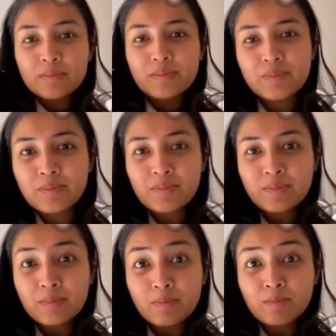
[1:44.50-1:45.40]

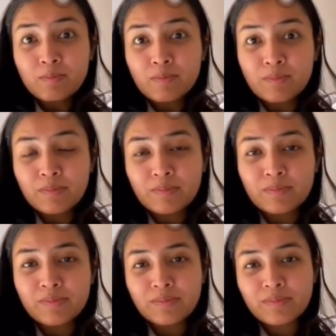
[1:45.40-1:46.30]

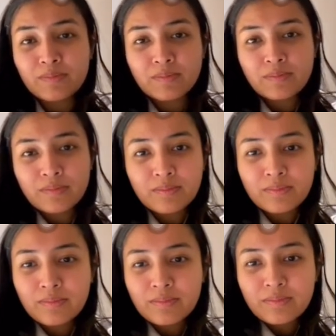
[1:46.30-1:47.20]

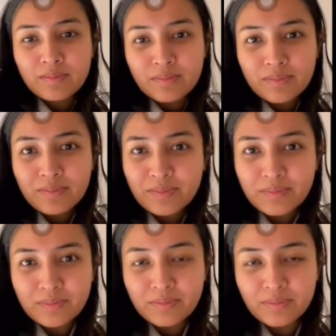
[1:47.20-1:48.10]

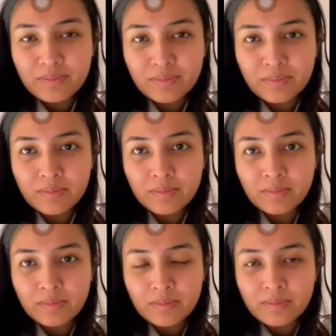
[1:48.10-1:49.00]

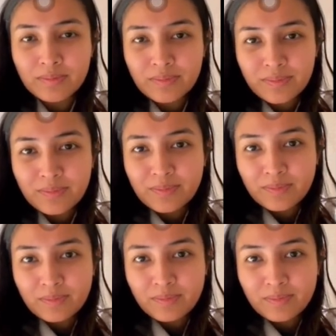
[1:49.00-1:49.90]

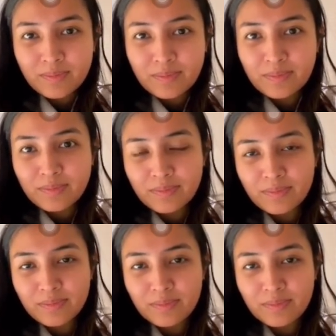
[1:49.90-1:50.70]
The person shown says nothing.